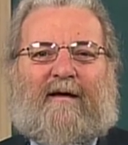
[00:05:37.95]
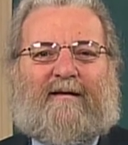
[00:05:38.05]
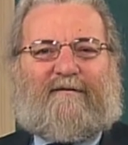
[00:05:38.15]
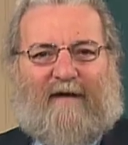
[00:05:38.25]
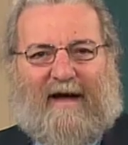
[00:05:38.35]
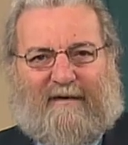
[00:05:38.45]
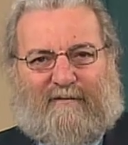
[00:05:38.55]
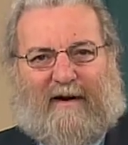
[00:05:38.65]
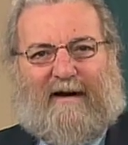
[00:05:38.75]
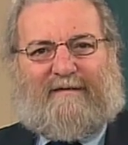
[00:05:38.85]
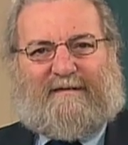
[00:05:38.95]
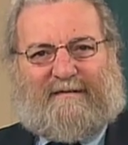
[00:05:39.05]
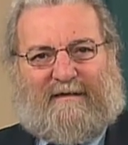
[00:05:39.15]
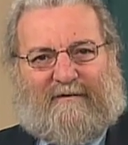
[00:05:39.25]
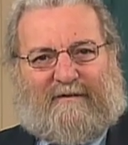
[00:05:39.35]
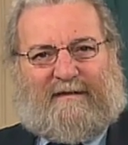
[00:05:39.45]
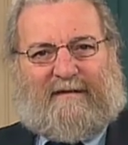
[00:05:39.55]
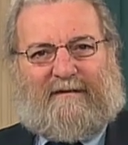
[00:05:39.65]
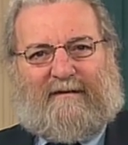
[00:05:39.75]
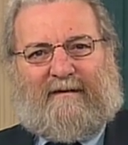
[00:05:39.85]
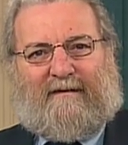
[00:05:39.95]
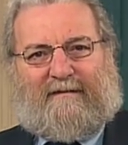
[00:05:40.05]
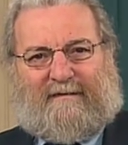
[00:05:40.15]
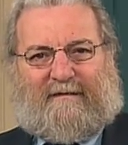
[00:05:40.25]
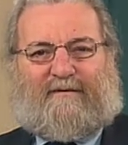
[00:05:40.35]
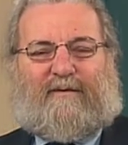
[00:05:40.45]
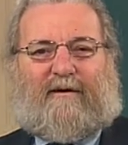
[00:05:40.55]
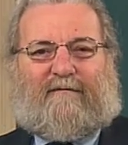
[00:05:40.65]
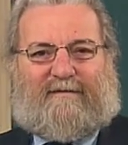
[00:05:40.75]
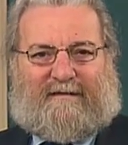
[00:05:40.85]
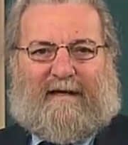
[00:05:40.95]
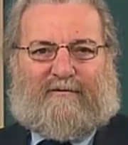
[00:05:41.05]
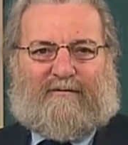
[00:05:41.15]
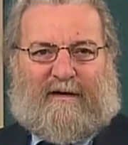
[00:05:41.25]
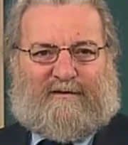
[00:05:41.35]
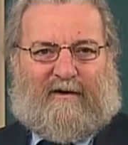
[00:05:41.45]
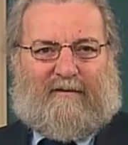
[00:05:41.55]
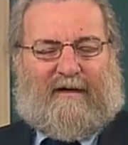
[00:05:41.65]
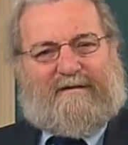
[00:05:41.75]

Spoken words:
divided by the C13 to C12 standard ratio.